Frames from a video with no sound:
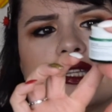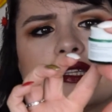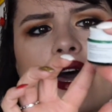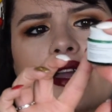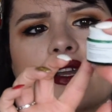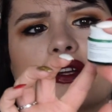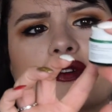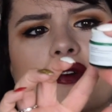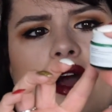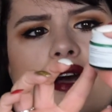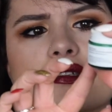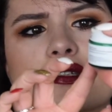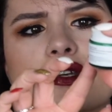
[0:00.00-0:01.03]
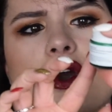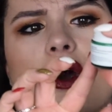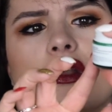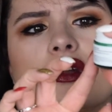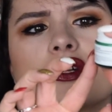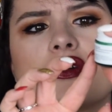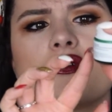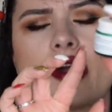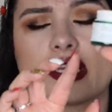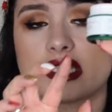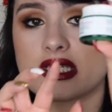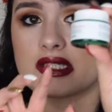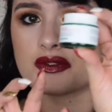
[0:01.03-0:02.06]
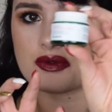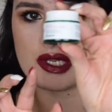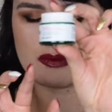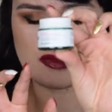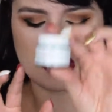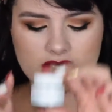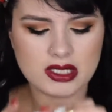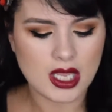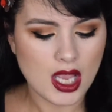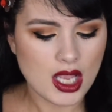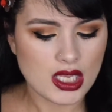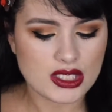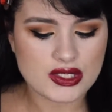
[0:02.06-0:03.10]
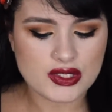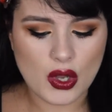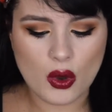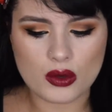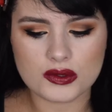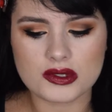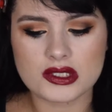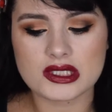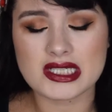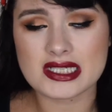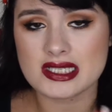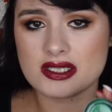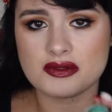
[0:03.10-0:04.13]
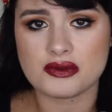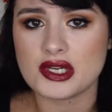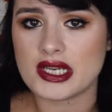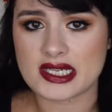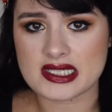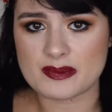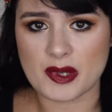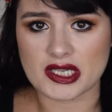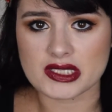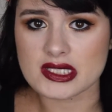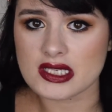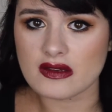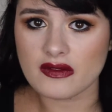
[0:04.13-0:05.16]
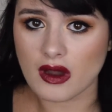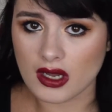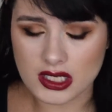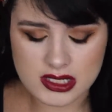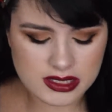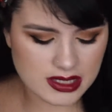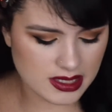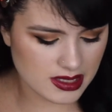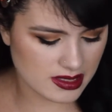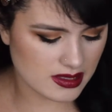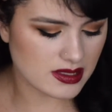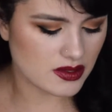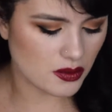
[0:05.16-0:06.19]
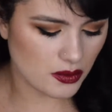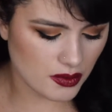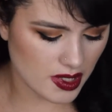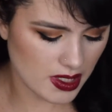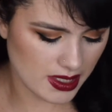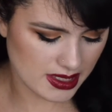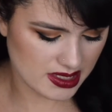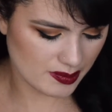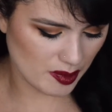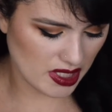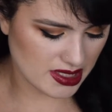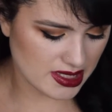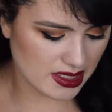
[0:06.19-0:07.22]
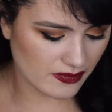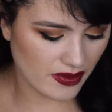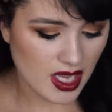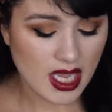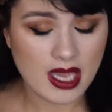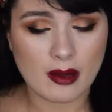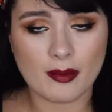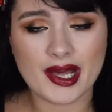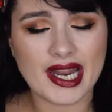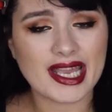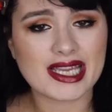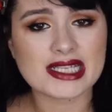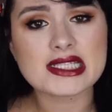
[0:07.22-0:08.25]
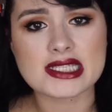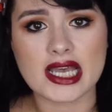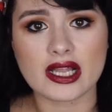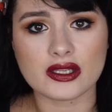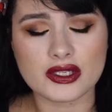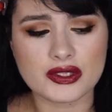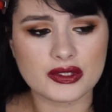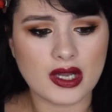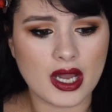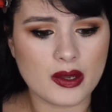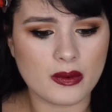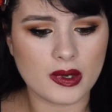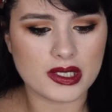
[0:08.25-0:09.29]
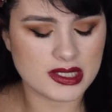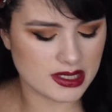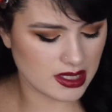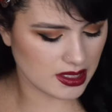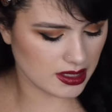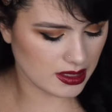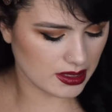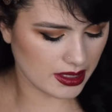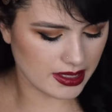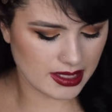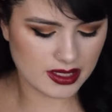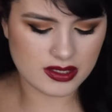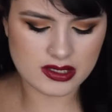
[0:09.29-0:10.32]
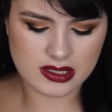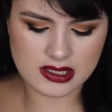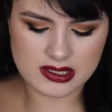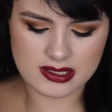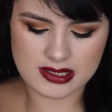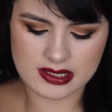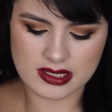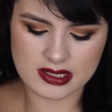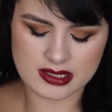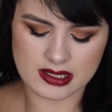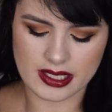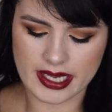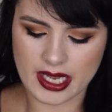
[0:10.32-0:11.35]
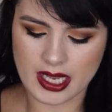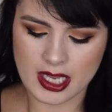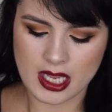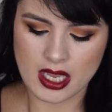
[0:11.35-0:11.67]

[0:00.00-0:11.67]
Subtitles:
Tiger Grass Color Correcting Treatment. So this is really expensive, honestly, this is really expensive. But I can tell you, I was, like, the consistency is like,